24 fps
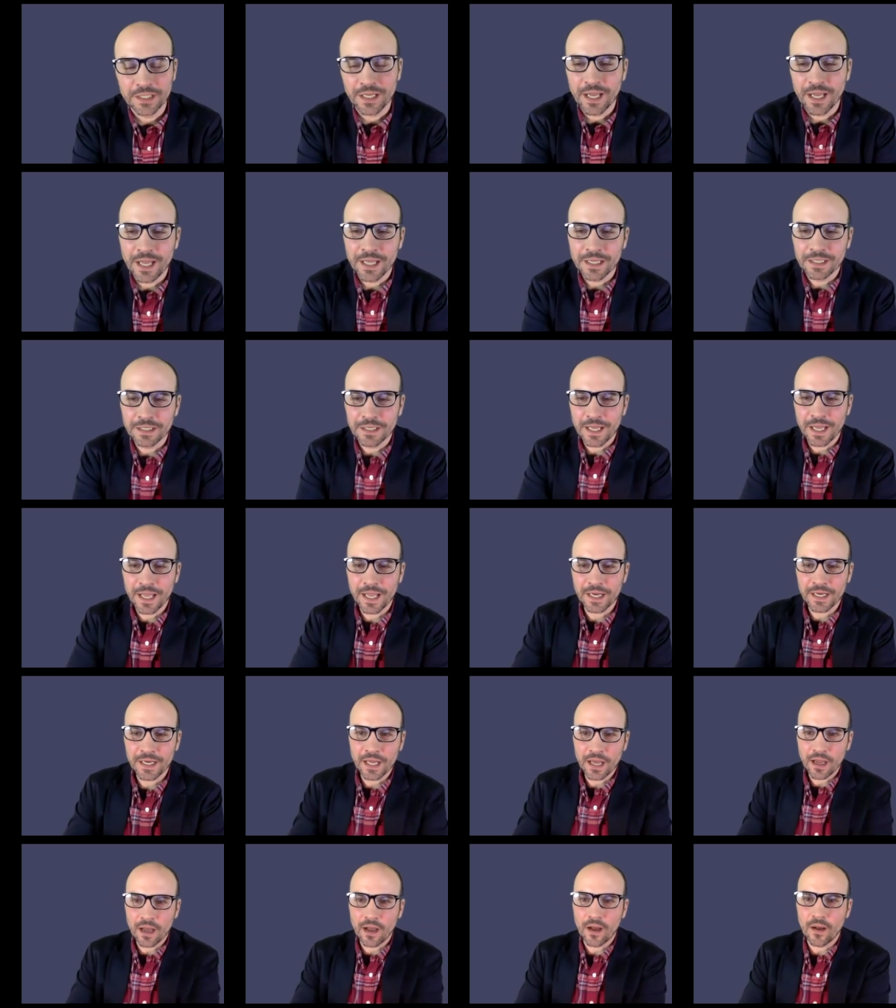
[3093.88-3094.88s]
and
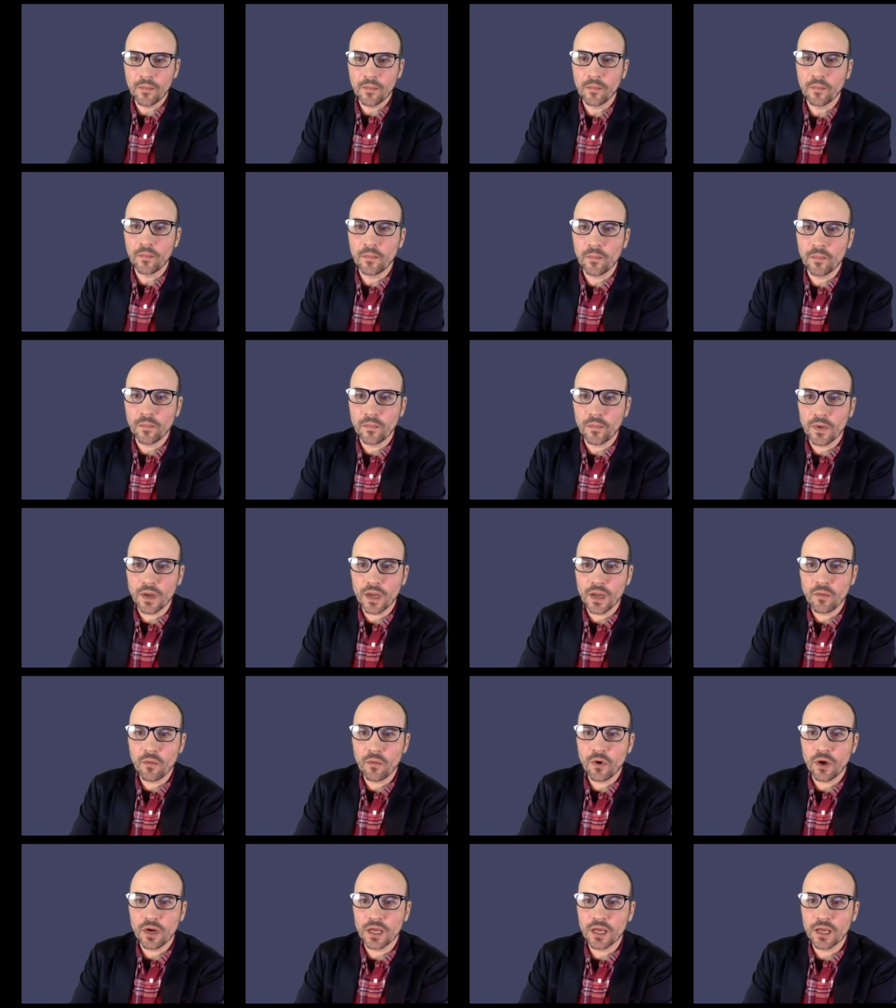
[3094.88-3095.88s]
I
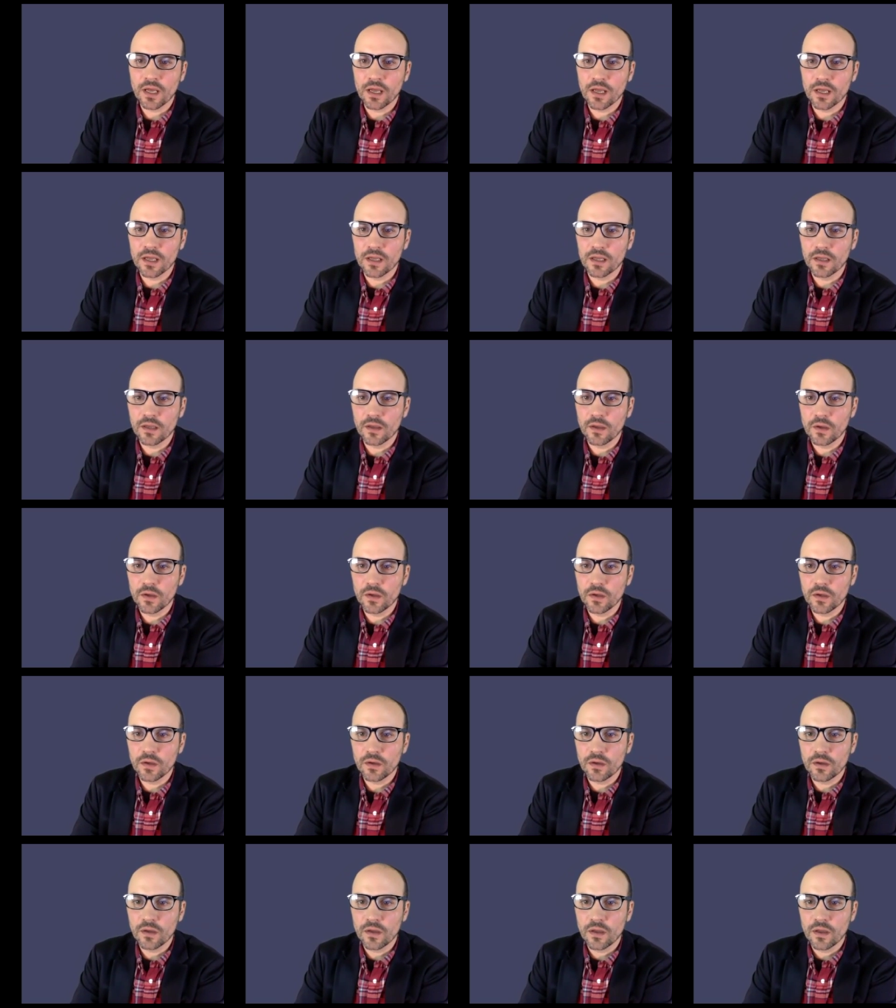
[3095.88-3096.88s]
want to
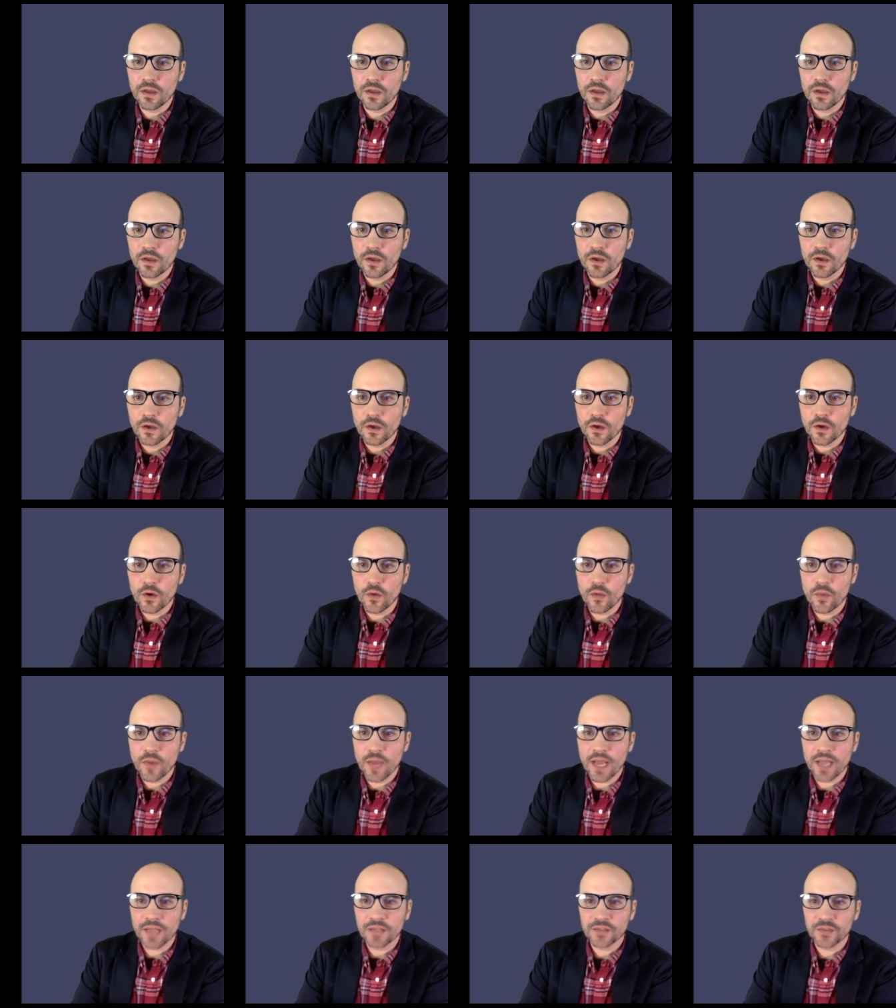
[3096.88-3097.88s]
go
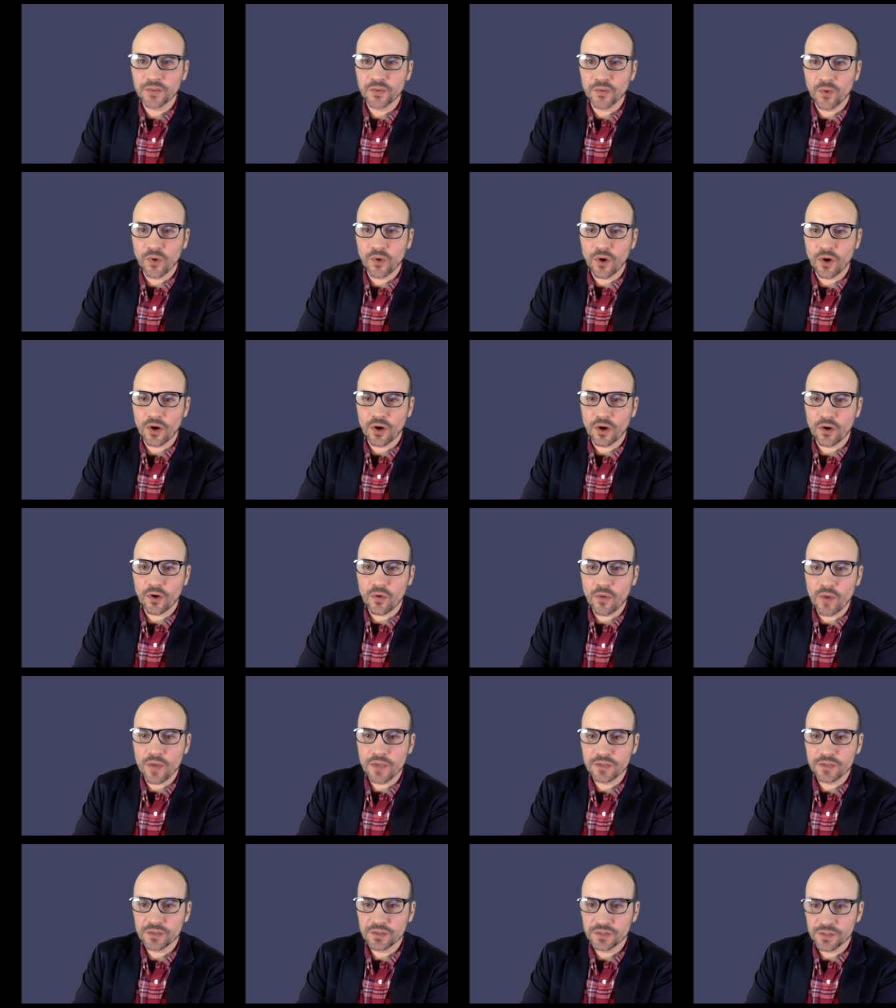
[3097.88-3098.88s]
back to our
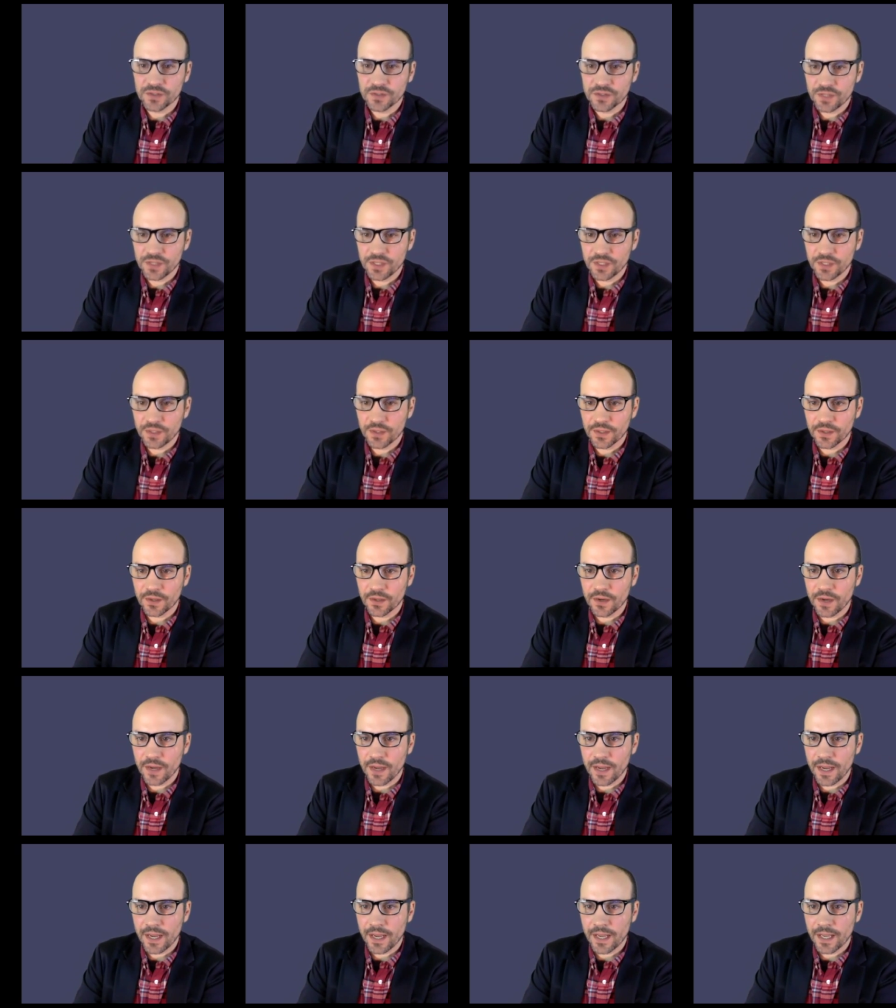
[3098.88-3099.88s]
questions here,
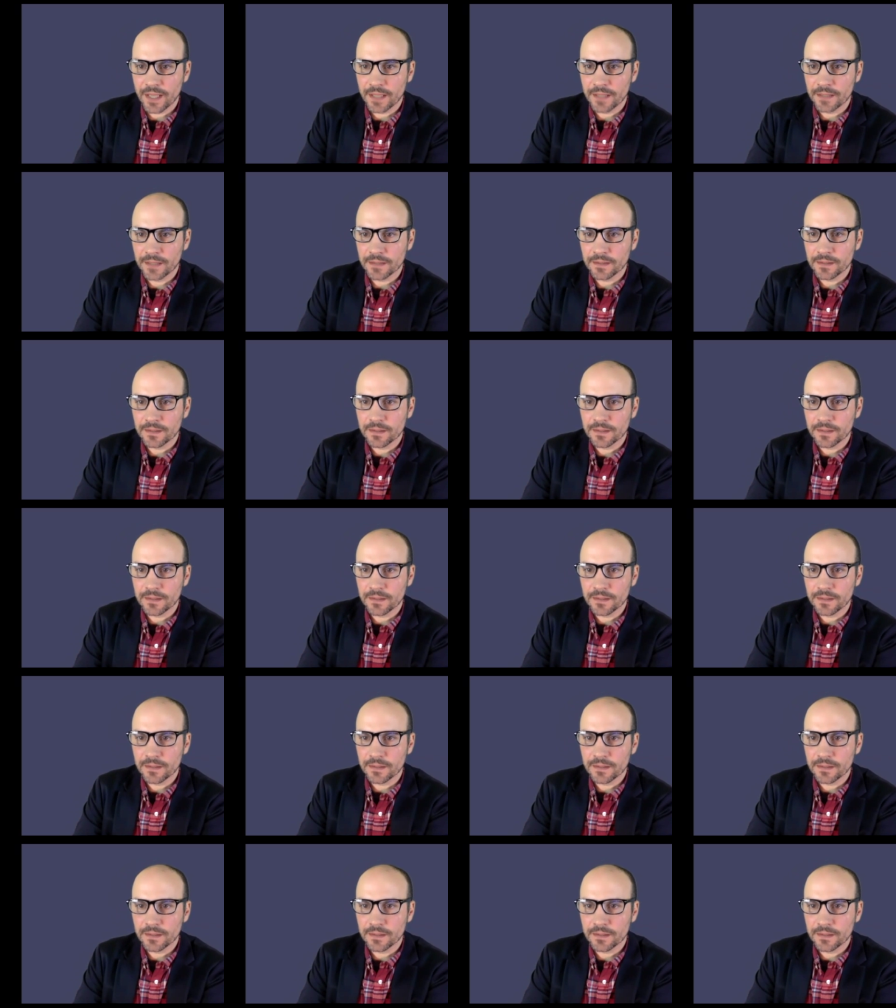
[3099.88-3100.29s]
and